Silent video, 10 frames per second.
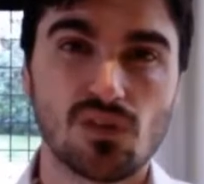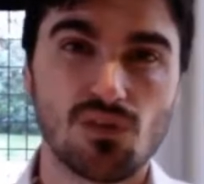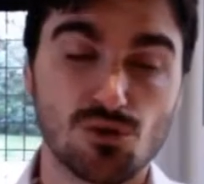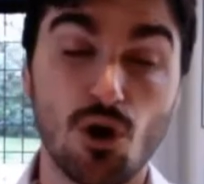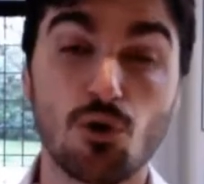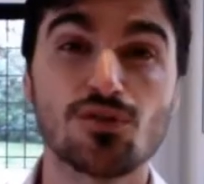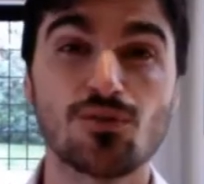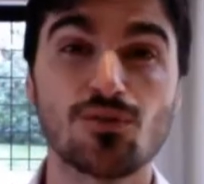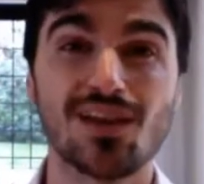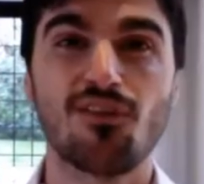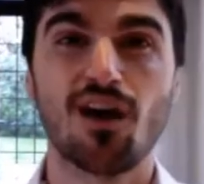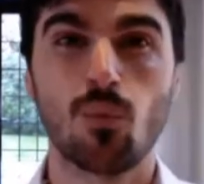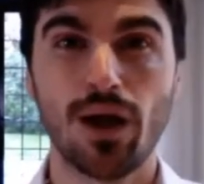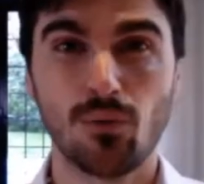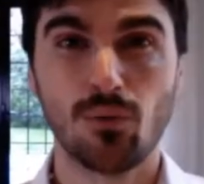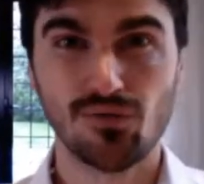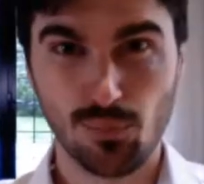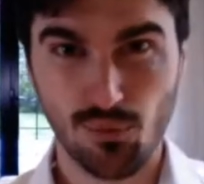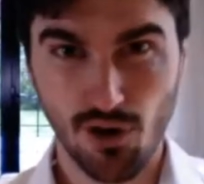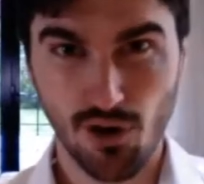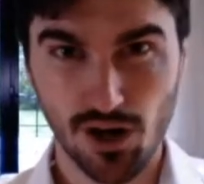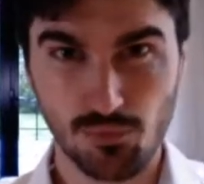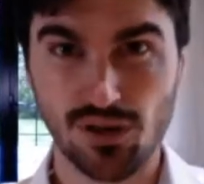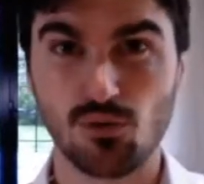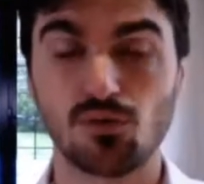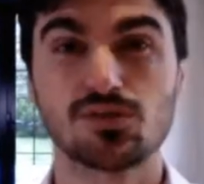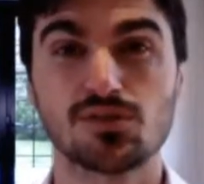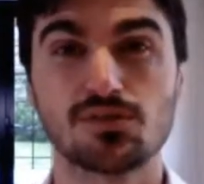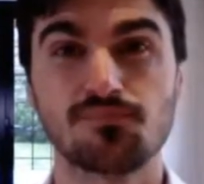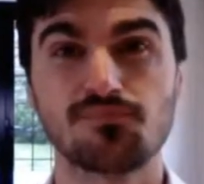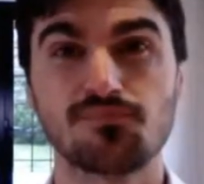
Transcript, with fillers: The goal is to identify where was the primary cause